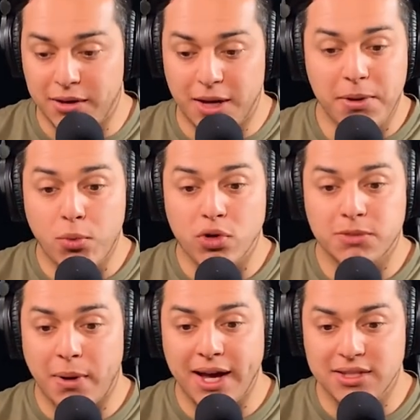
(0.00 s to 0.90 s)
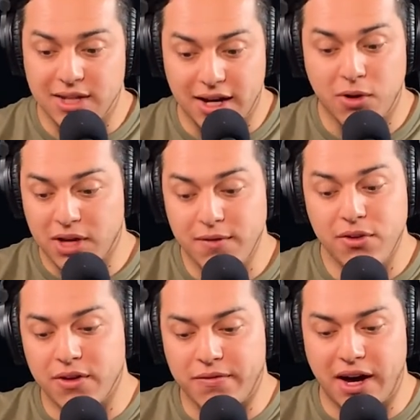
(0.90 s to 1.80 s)
give me more spice and I'll give
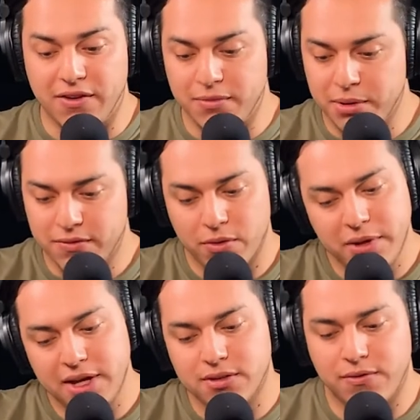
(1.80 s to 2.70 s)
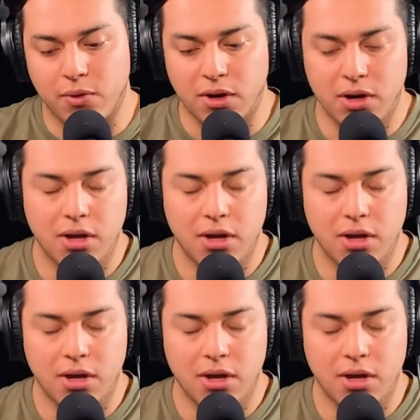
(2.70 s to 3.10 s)
you the five. But for me, it's a four.